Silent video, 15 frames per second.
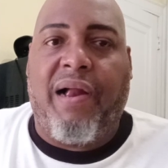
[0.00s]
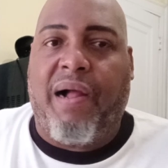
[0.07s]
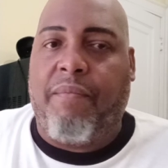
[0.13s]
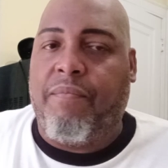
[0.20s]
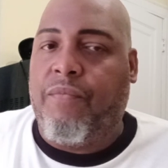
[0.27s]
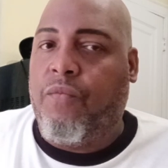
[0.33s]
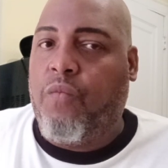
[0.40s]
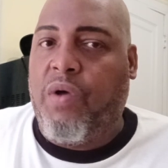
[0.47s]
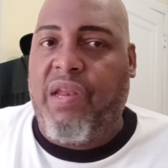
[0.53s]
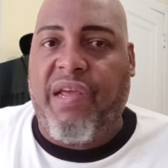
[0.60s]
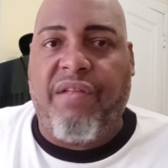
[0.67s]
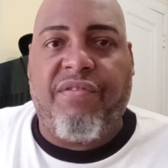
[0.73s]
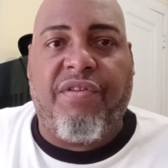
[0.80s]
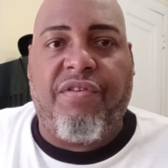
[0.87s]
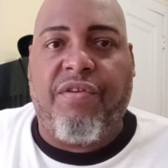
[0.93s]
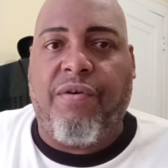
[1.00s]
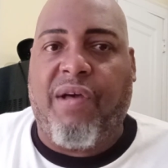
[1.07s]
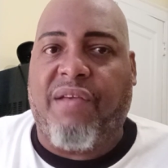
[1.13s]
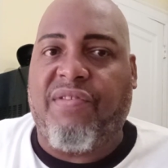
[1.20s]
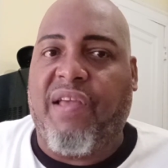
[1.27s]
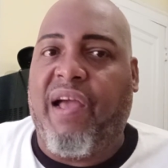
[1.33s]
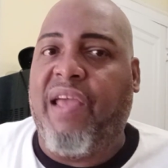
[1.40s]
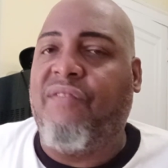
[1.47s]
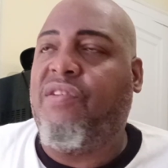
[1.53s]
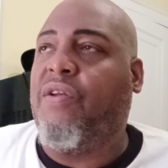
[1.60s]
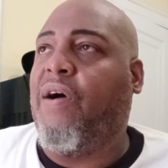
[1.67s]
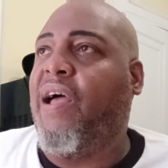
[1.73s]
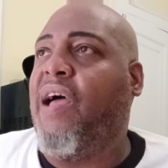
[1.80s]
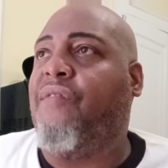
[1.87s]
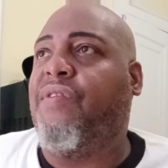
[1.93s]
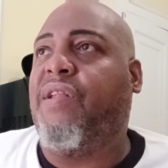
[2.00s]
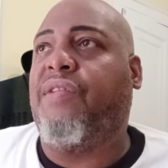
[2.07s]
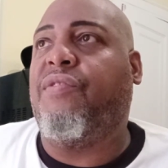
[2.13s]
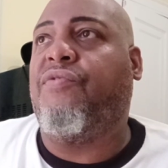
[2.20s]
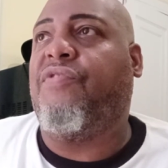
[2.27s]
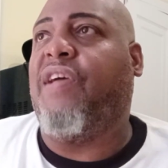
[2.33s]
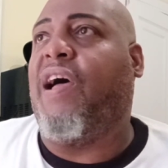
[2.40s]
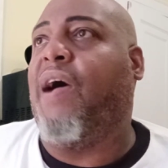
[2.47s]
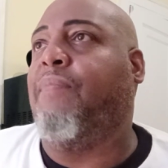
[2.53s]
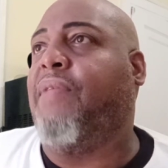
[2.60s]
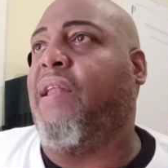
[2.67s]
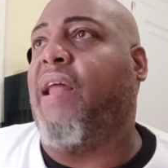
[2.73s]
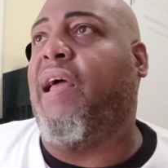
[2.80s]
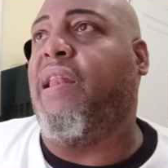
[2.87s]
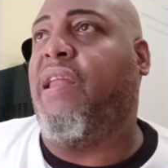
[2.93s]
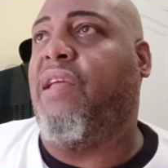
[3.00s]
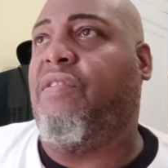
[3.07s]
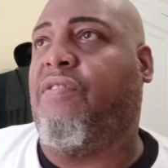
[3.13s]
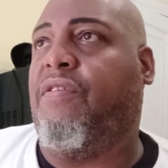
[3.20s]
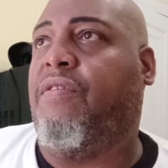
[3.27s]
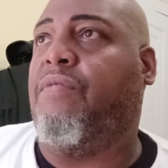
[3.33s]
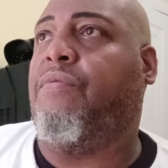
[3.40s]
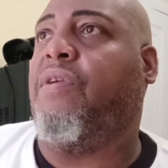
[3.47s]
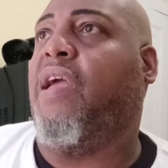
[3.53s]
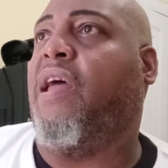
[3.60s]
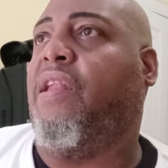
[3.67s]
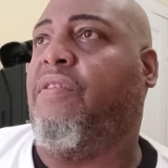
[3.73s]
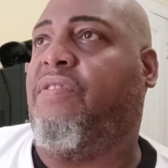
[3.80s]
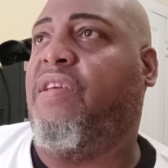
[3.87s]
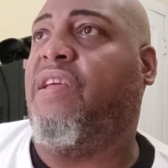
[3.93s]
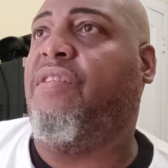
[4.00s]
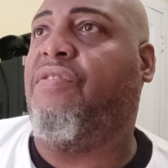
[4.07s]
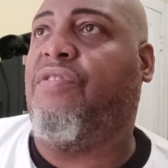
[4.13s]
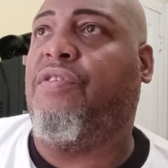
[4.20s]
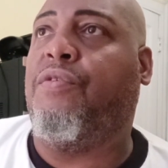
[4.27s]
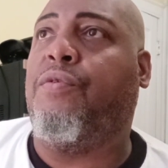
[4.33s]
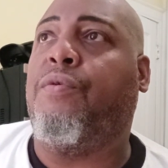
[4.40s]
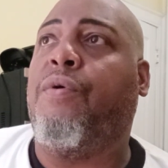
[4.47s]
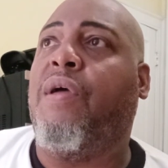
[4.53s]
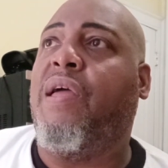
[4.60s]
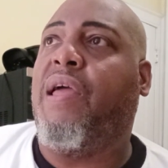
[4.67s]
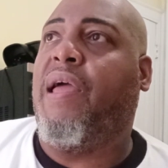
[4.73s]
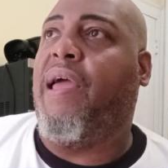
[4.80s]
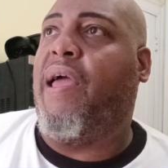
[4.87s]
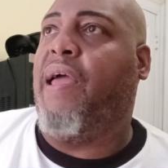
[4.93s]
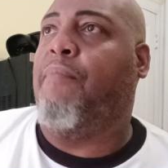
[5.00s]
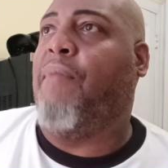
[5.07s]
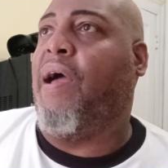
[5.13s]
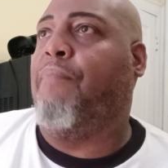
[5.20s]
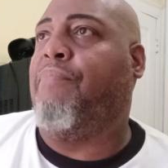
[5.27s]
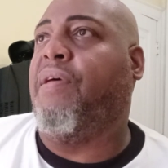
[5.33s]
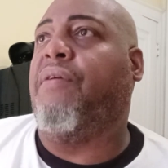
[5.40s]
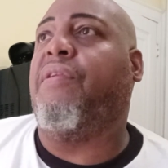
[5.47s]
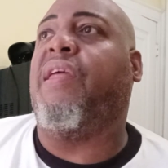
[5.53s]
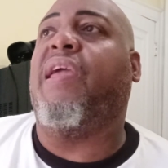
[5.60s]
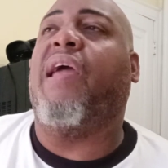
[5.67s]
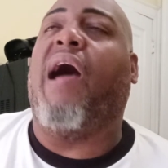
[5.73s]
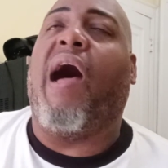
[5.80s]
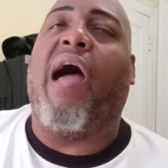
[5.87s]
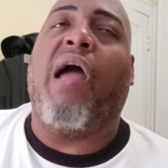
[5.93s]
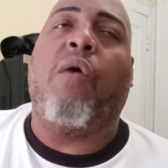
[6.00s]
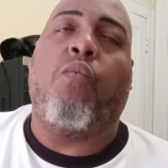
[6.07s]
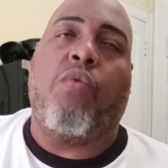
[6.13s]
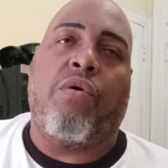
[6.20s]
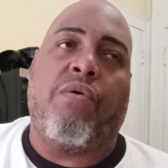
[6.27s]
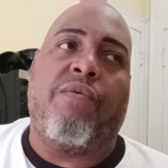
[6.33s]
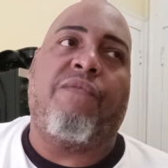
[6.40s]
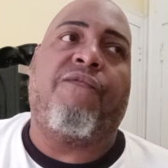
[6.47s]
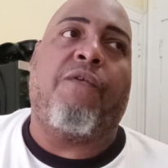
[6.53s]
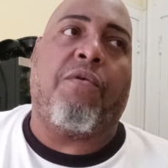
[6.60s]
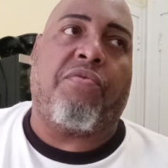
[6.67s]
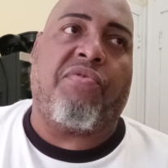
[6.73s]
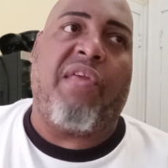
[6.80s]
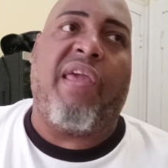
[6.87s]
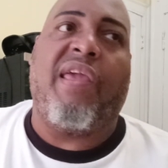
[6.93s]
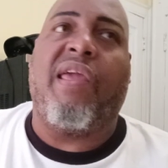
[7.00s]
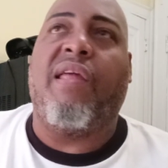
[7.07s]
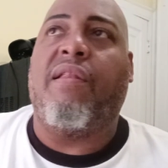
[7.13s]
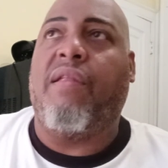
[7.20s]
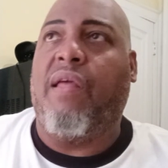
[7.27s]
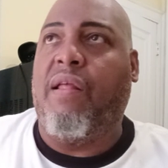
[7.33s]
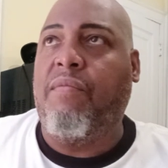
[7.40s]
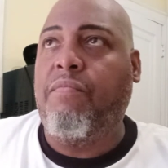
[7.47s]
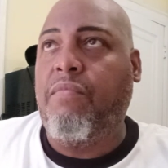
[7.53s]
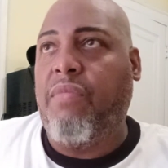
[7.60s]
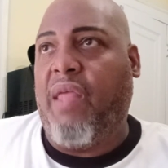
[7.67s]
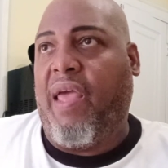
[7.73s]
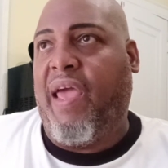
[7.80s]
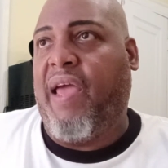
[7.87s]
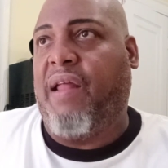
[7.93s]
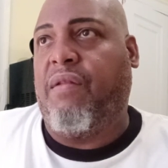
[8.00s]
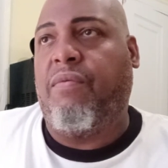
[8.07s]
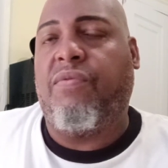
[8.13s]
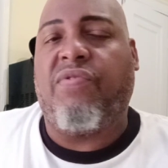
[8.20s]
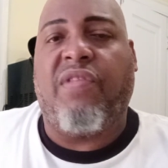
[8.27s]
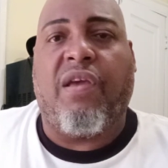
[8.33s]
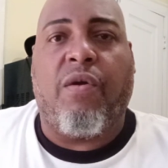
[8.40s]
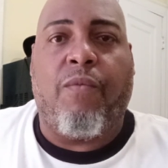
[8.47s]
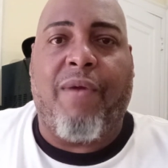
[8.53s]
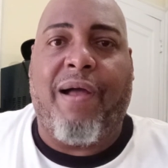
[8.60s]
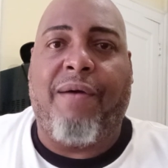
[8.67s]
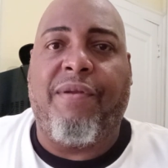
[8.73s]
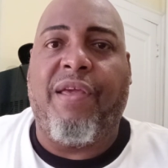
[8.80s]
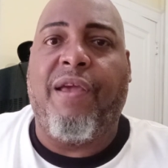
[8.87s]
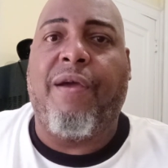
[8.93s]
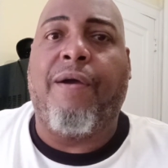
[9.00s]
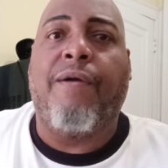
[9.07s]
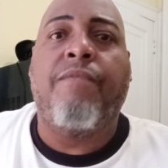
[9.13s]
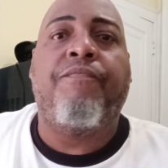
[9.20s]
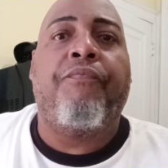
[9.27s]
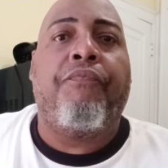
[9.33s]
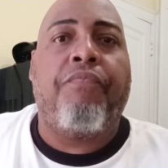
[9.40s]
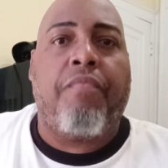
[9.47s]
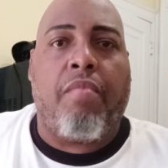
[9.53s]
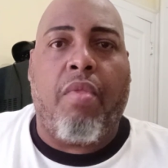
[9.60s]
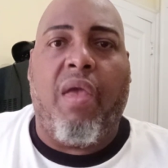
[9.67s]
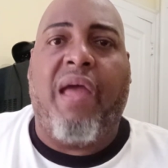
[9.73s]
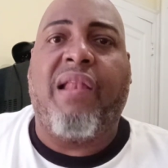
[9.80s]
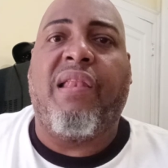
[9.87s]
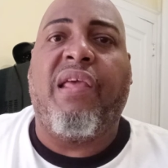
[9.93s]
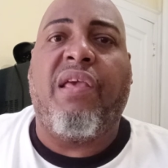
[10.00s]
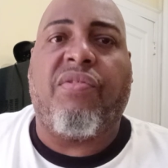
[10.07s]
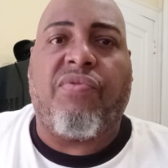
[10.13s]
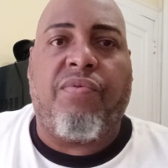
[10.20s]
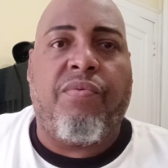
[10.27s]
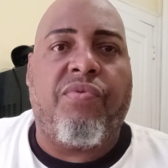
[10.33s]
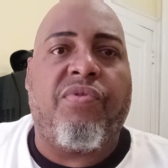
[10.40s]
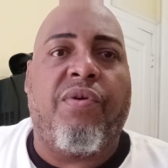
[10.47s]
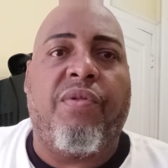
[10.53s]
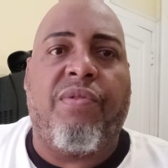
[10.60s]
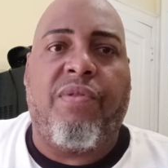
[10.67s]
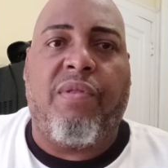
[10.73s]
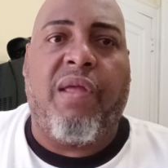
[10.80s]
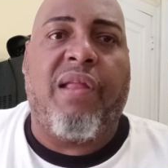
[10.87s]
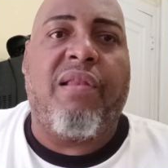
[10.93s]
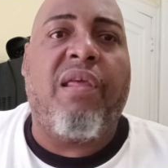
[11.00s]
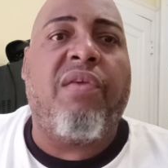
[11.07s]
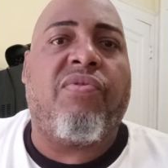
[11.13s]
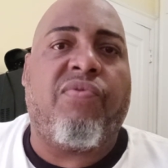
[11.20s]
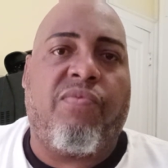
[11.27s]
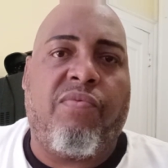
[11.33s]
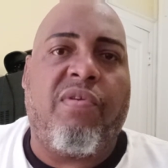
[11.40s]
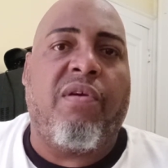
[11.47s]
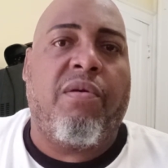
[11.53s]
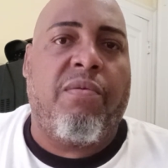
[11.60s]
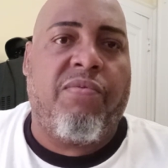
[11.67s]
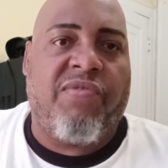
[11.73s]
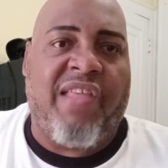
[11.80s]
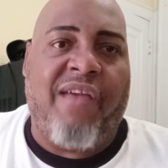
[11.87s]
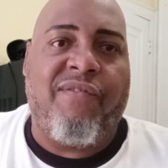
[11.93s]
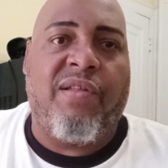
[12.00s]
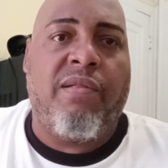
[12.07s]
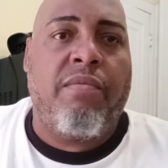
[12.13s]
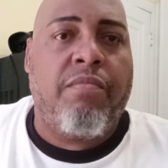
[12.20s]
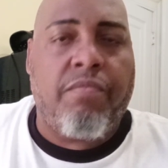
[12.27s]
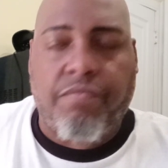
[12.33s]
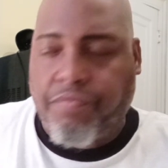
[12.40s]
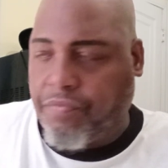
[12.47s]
I'm willing to do. I said, even though I have another job that I need to kind of tend to in my building, I will forsake it and stick around here at least till 7.